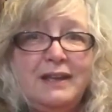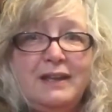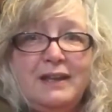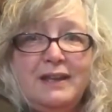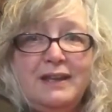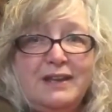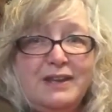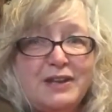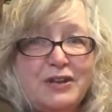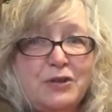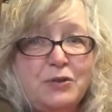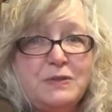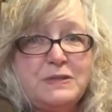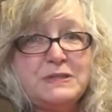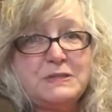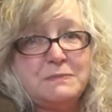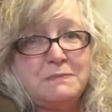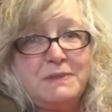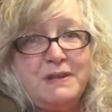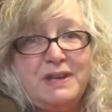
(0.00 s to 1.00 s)
Hello,
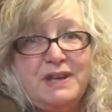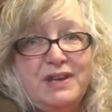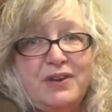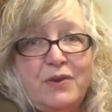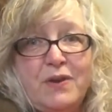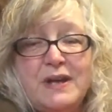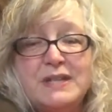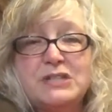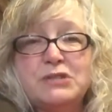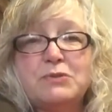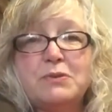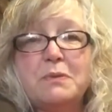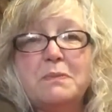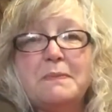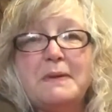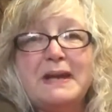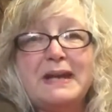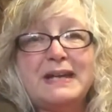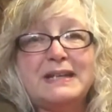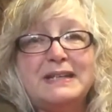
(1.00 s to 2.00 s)
it's me, Crazy
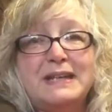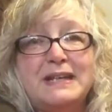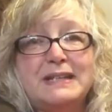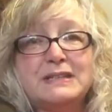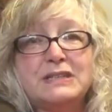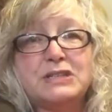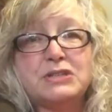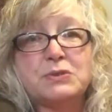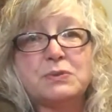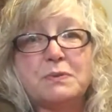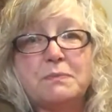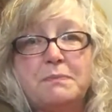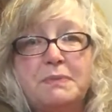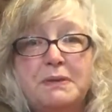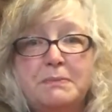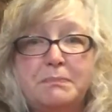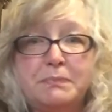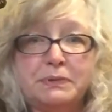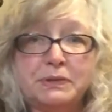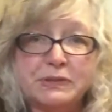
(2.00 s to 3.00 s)
Rebecca, Dances with
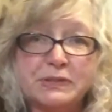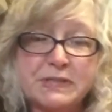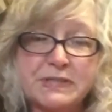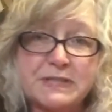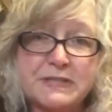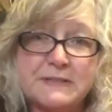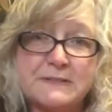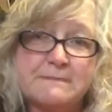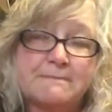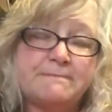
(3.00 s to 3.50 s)
Pitbulls.